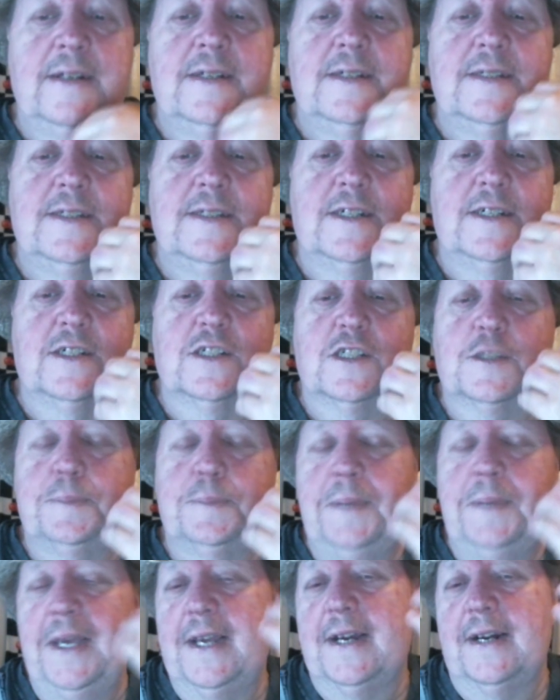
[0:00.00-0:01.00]
there's a
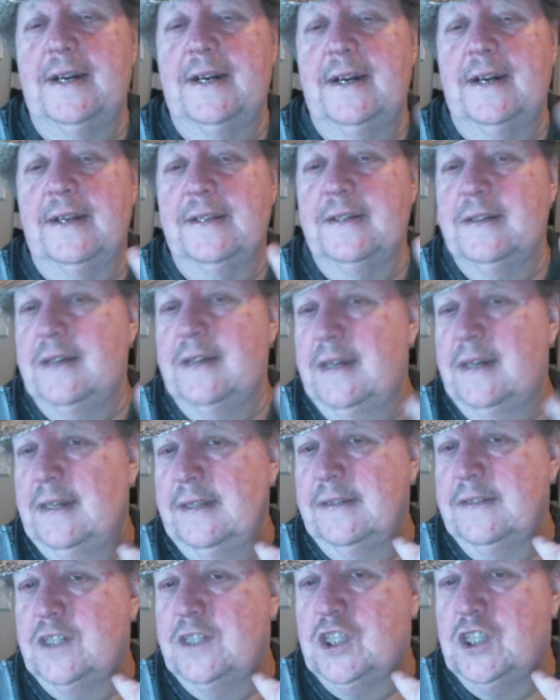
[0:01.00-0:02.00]
speaker
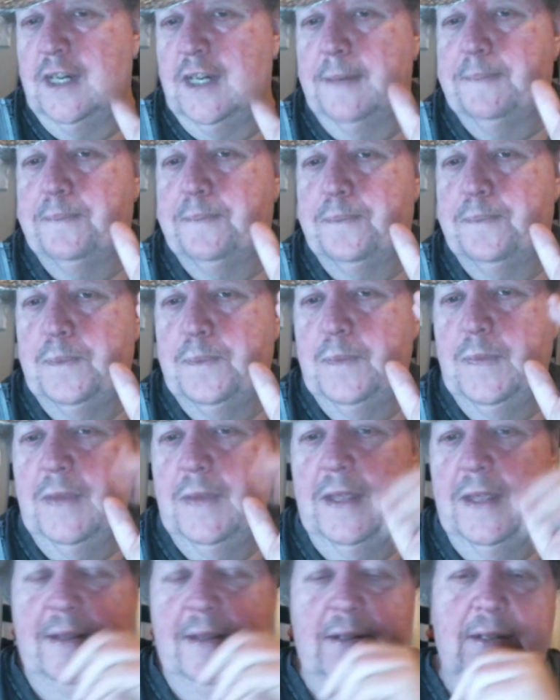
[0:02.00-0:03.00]
on the ship,
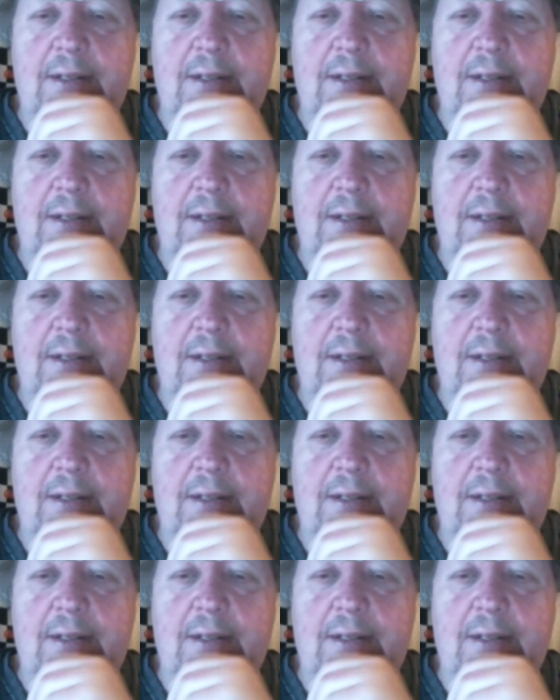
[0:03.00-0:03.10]
and they'll